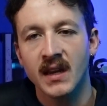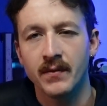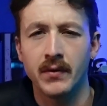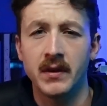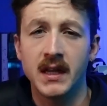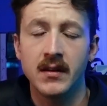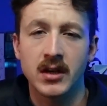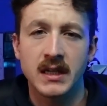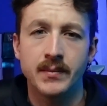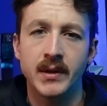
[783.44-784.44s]
If you're really
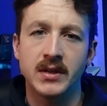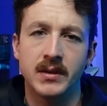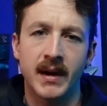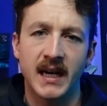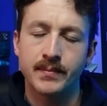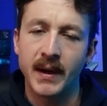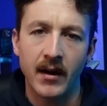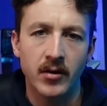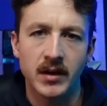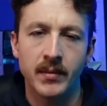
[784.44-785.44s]
looking to build your max
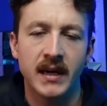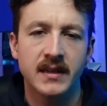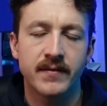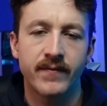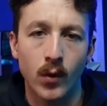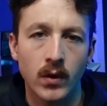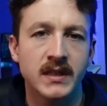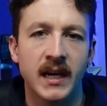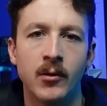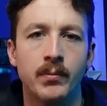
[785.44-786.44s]
power, your max
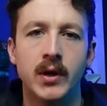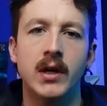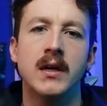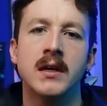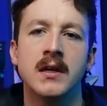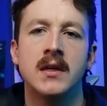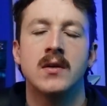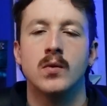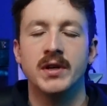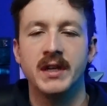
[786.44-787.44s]
force output,
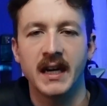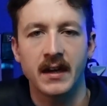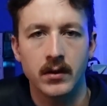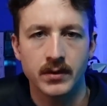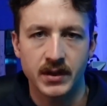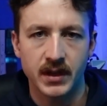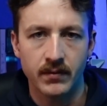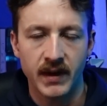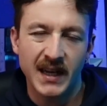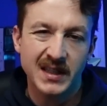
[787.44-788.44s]
when you get closer to a
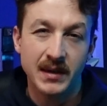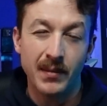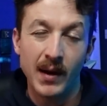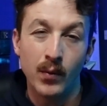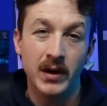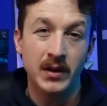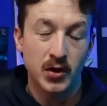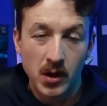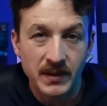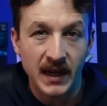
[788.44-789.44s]
race, you might want to
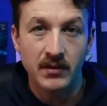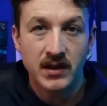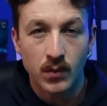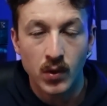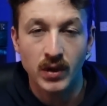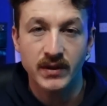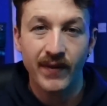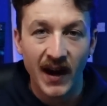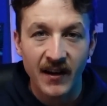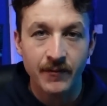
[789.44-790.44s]
drop down towards
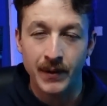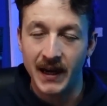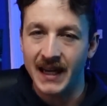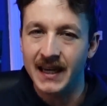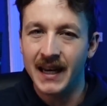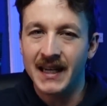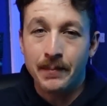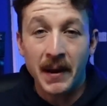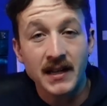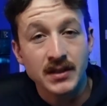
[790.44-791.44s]
5. But again, it
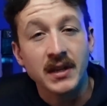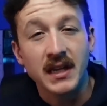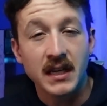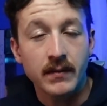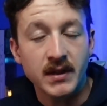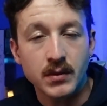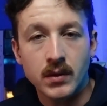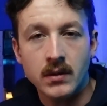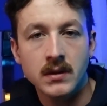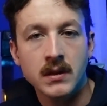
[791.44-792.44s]
depends on the
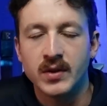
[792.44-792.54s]
individual.